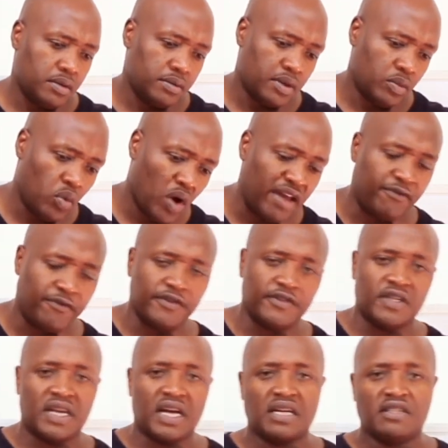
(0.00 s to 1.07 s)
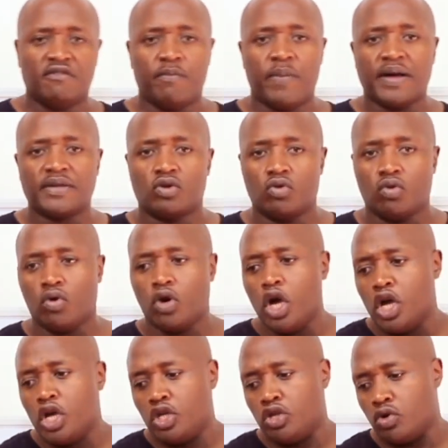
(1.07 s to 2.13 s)
wife is a negative person or
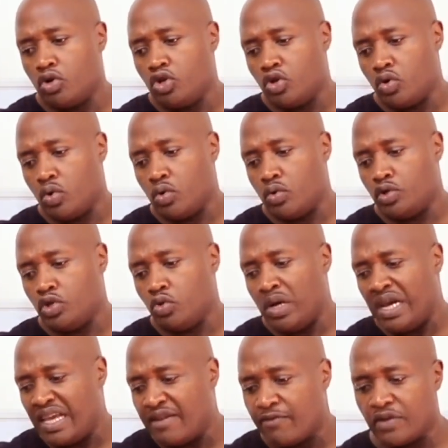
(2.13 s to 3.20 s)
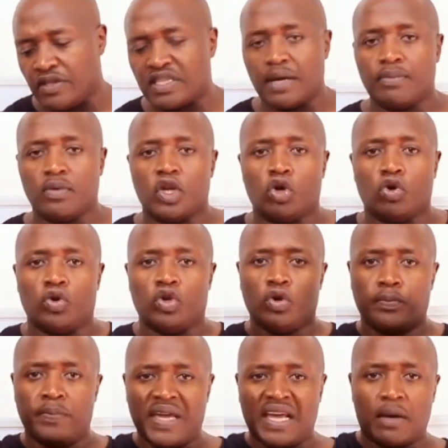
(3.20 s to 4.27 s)
you live with somebody or your
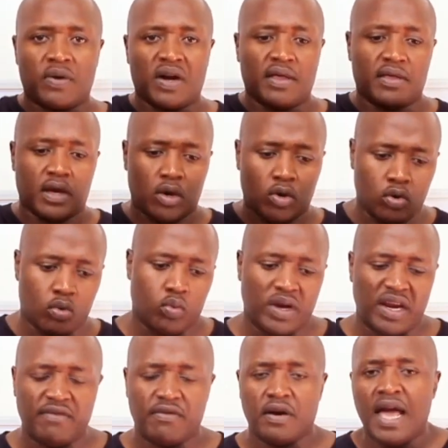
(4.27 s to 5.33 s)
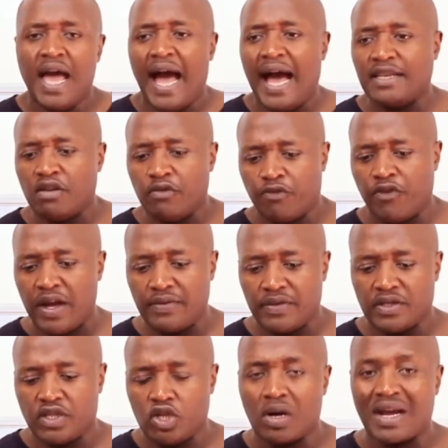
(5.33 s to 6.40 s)
bigger brother or whatever. And you find
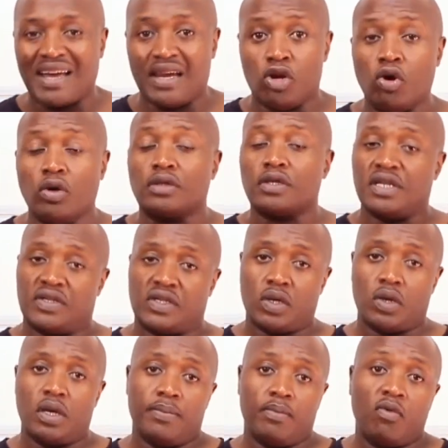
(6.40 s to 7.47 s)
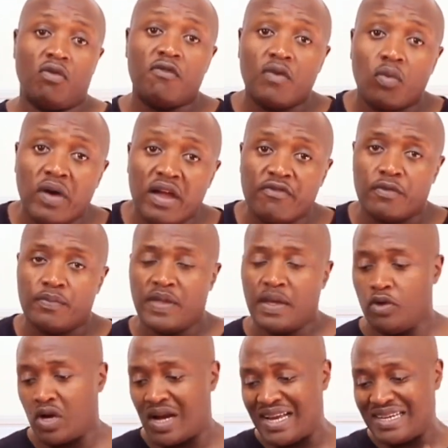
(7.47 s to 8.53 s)
that you cannot necessarily move away from them.
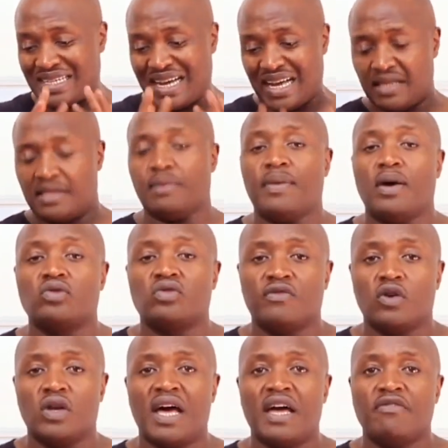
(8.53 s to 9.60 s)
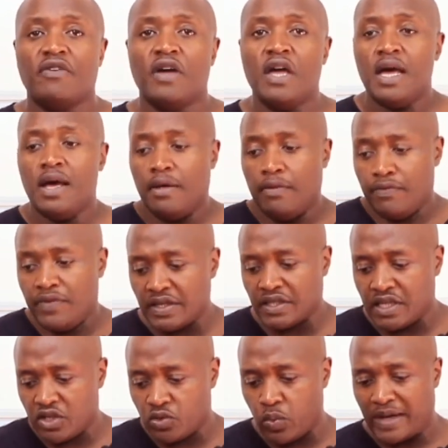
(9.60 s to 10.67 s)
You can't cut them out of your life. This
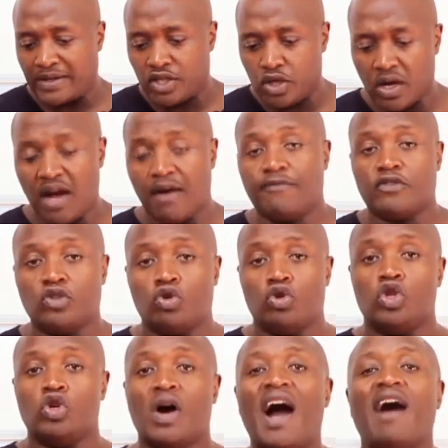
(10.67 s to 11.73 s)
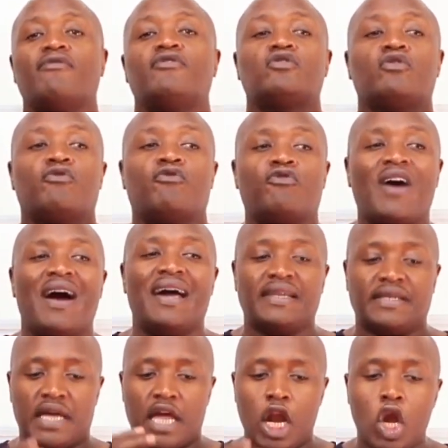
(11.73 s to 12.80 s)
is what you have to do. You have to
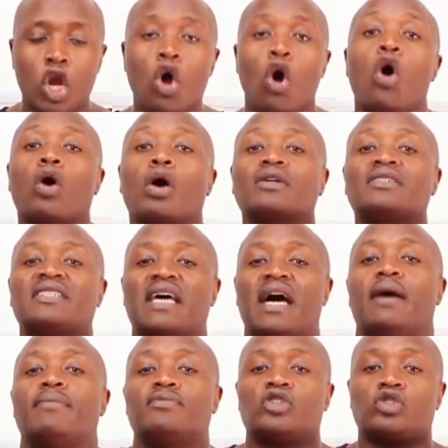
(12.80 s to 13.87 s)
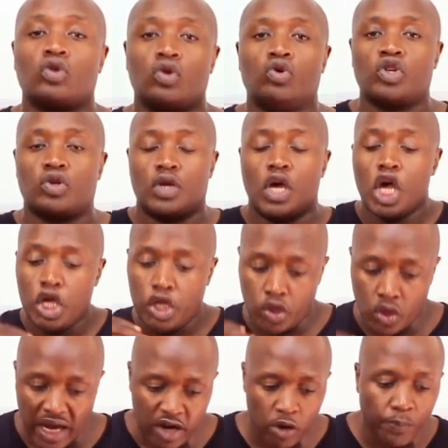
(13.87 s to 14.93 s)
find a long-term solution. You
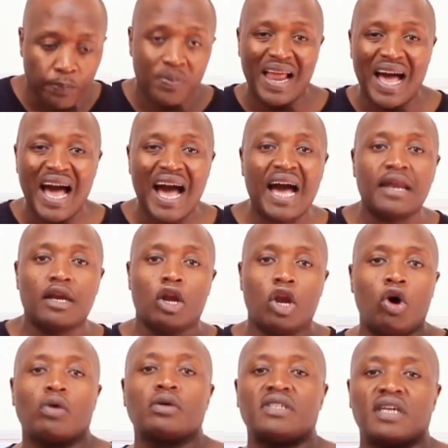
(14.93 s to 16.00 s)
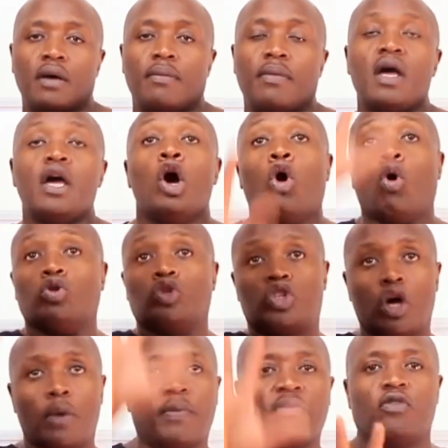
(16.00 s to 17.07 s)
got to plan long-term on
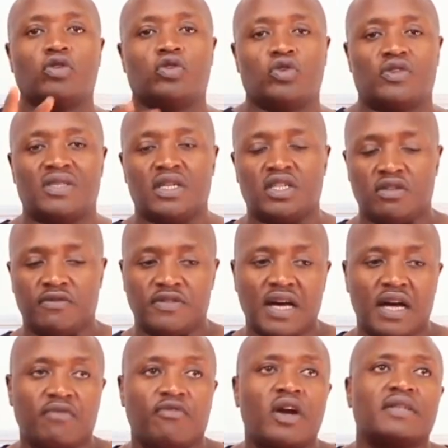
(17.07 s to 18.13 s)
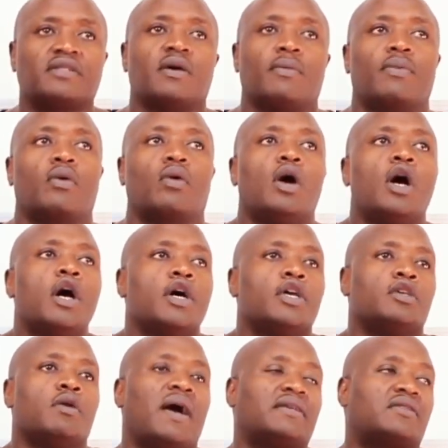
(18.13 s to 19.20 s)
top of all those things you've done. For example,
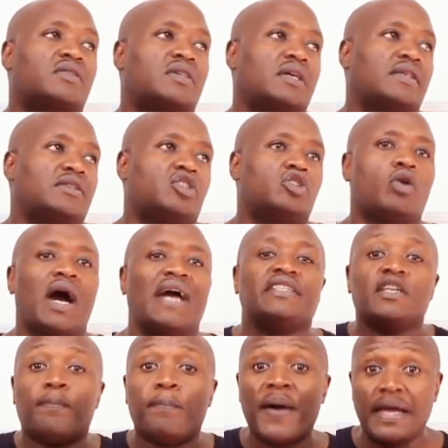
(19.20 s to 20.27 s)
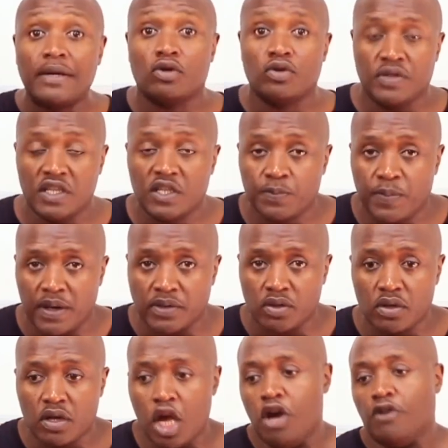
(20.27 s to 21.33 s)
you might say that, you know, I depend on this
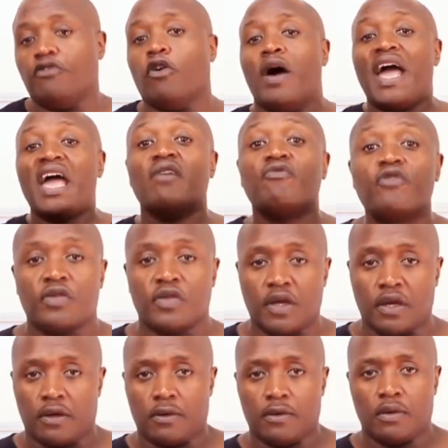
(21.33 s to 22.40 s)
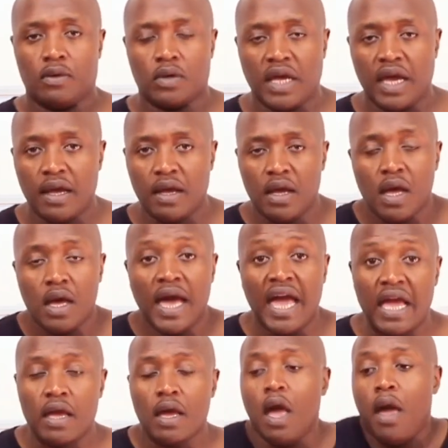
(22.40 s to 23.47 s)
person for everything, okay?
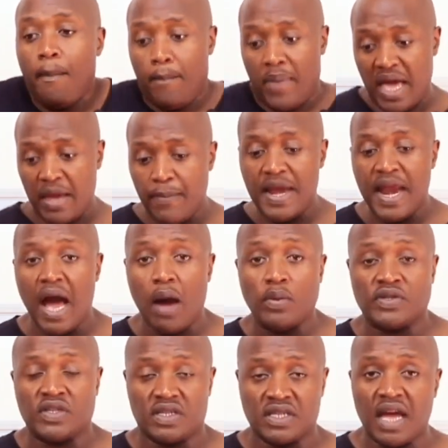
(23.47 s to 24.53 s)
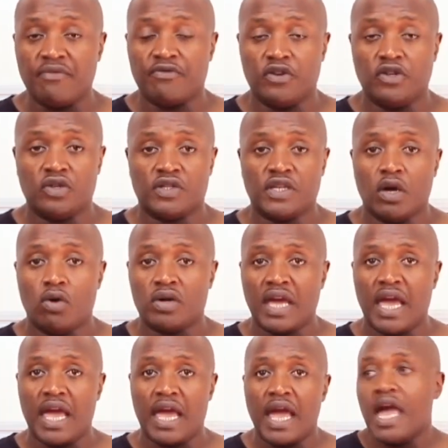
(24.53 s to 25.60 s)
Hey, maybe now is the time for you to say,
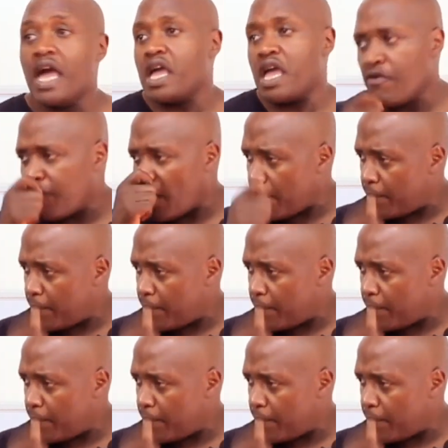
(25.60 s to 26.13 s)
okay, if I